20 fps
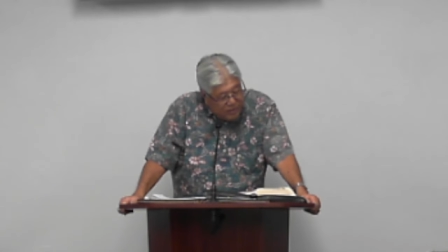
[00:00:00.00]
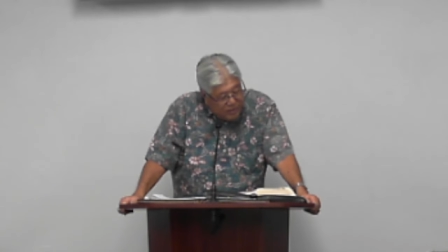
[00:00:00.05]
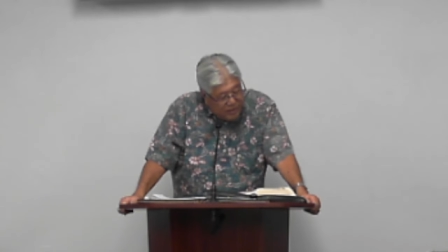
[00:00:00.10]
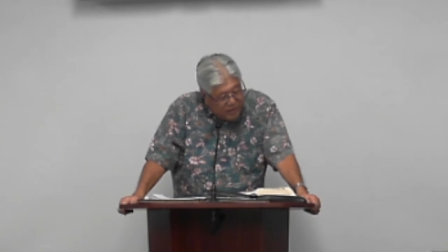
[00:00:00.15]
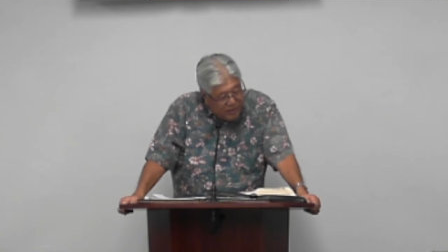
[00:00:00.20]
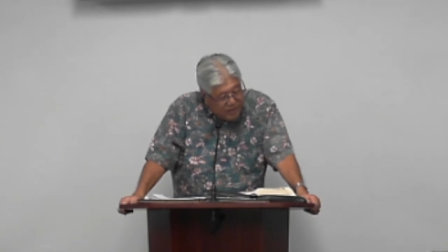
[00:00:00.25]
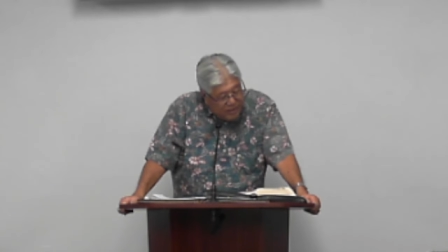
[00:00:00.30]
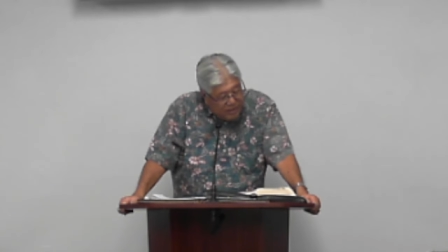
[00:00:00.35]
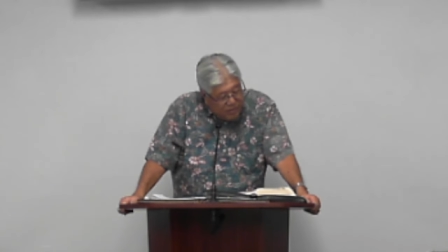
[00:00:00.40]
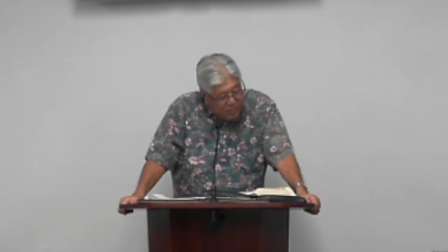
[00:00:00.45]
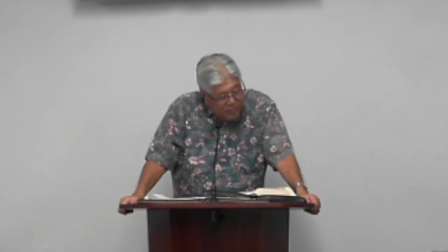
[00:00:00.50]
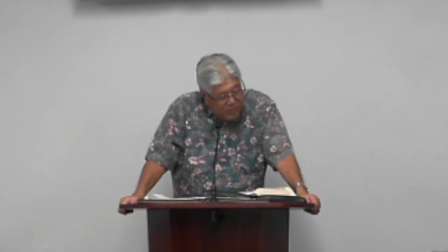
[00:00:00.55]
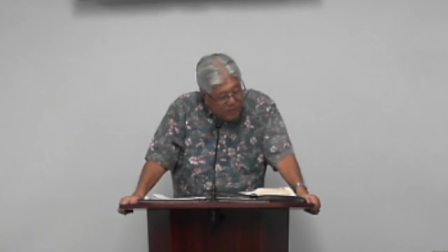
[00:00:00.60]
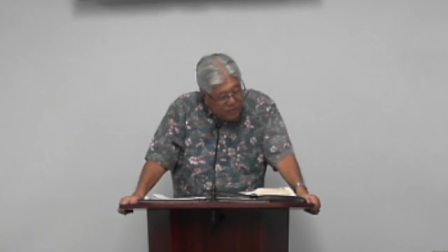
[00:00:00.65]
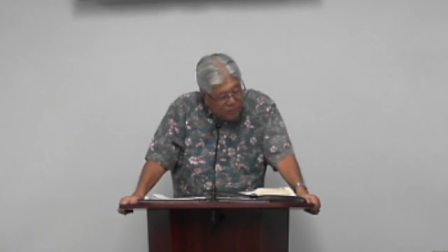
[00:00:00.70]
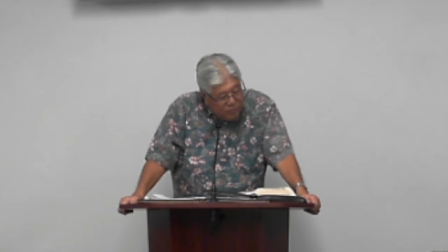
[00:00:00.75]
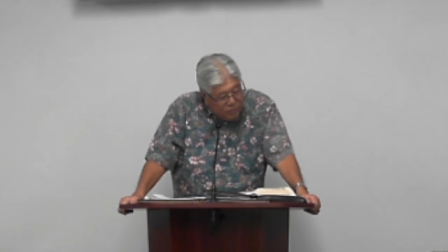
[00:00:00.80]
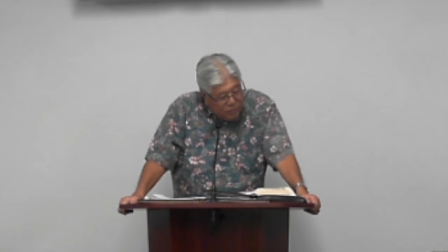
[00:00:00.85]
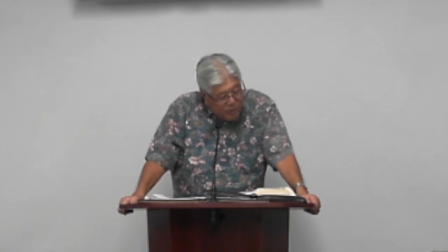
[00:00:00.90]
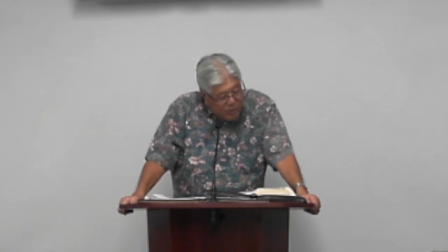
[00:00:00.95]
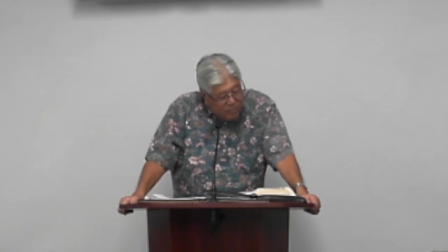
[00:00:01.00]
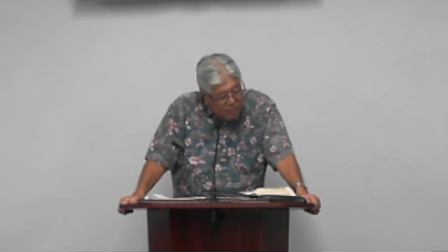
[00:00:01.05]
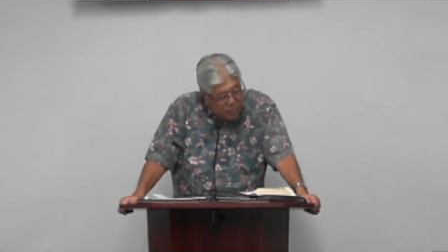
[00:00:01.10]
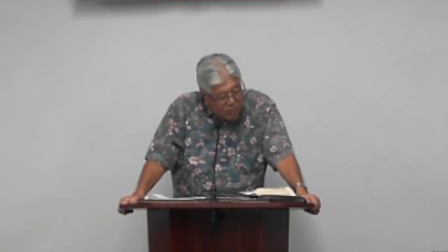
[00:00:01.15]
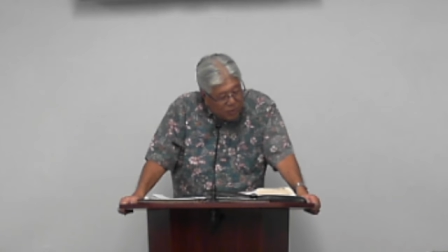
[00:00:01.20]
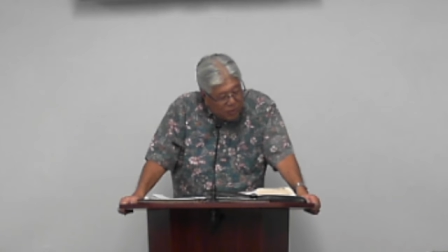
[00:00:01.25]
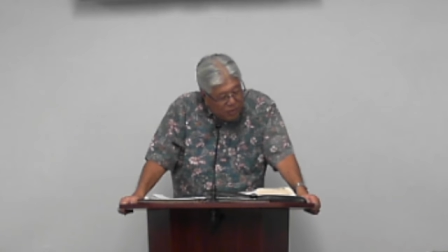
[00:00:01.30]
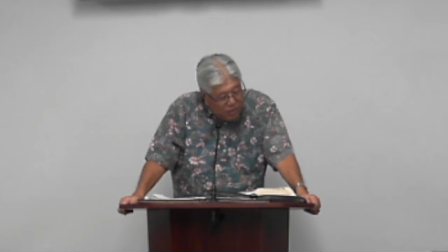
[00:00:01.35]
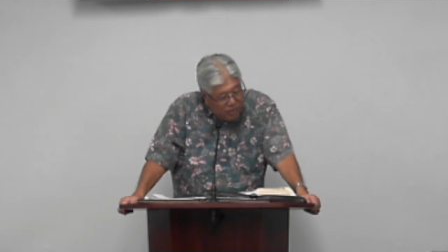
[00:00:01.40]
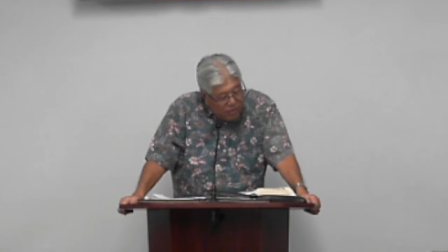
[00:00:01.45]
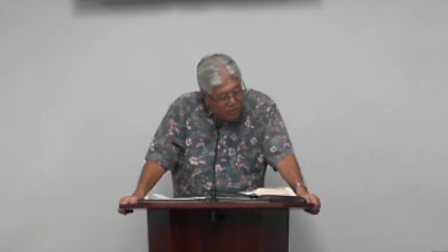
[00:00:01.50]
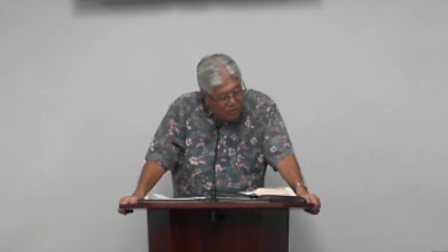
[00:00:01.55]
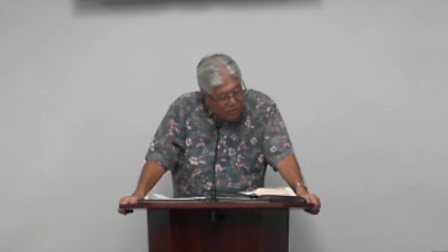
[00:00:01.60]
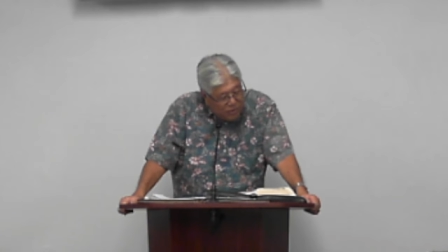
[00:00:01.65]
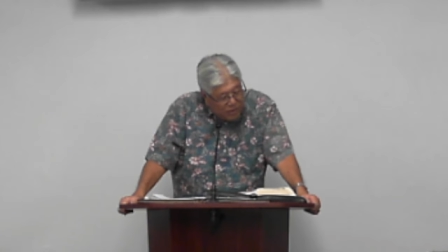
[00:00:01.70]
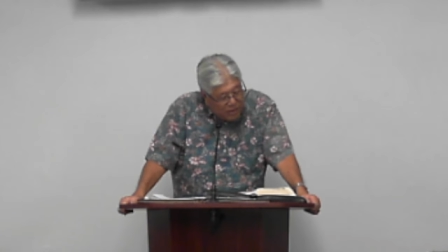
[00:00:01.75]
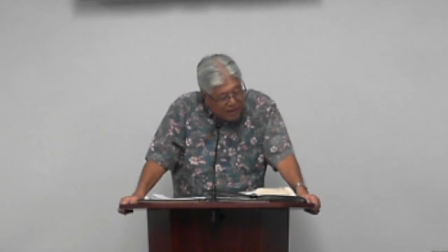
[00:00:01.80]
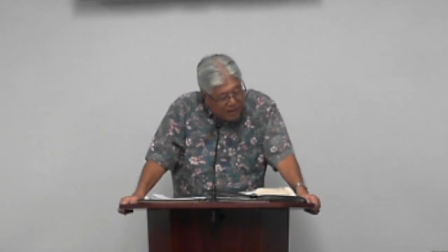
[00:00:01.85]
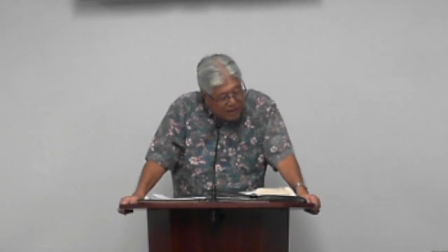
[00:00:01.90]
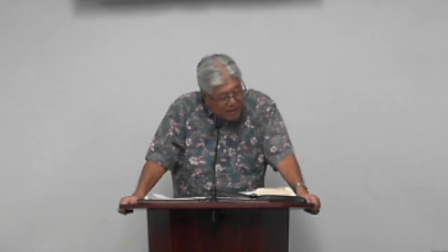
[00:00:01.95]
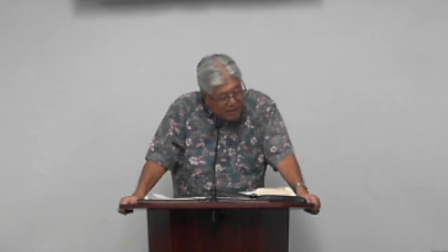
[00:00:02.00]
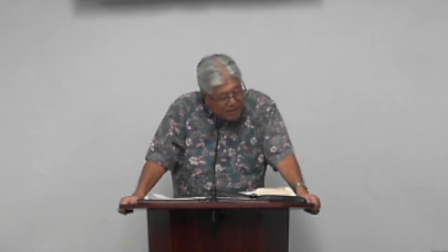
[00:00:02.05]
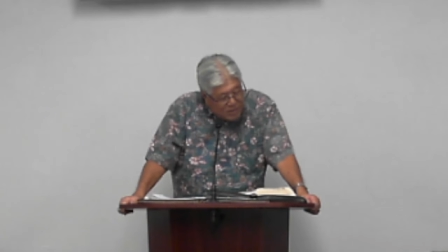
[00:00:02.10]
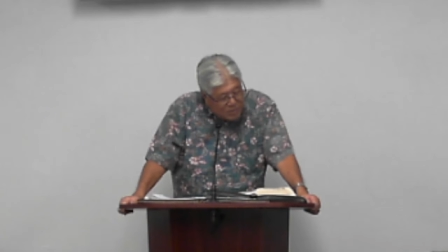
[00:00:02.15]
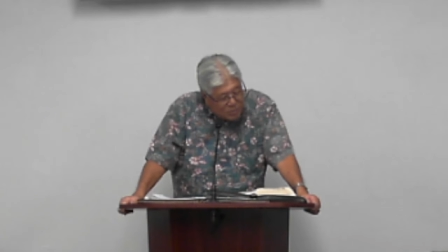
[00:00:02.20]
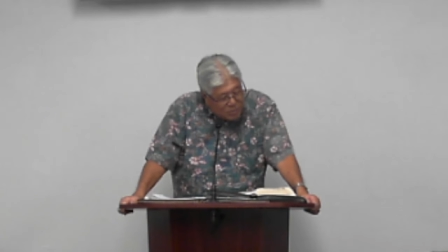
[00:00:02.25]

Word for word: that there be no immoral or godless